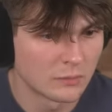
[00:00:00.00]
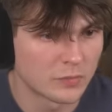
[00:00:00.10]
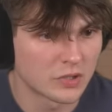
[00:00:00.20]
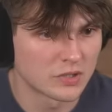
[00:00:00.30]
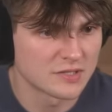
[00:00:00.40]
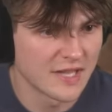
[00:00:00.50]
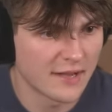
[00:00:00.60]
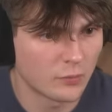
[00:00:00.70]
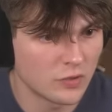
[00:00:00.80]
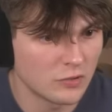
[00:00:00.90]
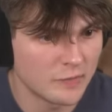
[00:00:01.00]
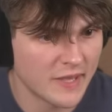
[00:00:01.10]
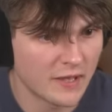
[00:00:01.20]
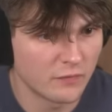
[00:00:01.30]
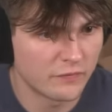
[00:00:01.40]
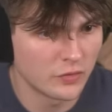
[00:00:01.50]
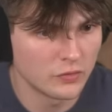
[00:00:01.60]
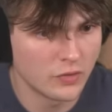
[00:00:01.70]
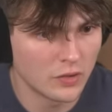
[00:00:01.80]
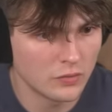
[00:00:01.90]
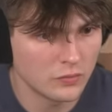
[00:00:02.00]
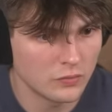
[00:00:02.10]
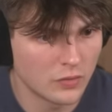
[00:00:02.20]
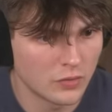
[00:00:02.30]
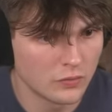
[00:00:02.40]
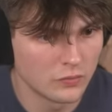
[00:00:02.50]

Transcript: because that will be helpful. No, no,